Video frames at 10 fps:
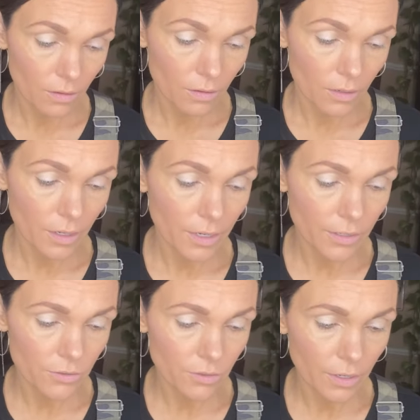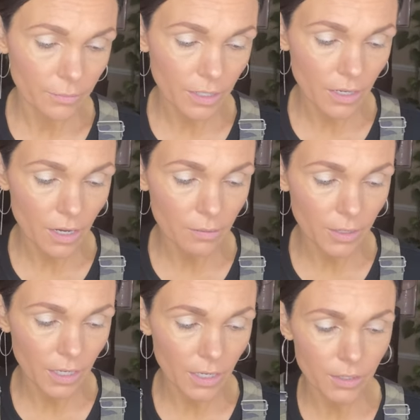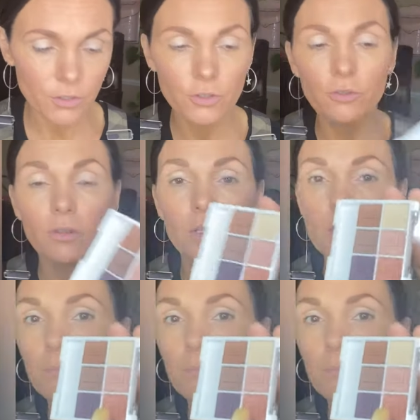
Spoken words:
All right, so now I'm gonna come into this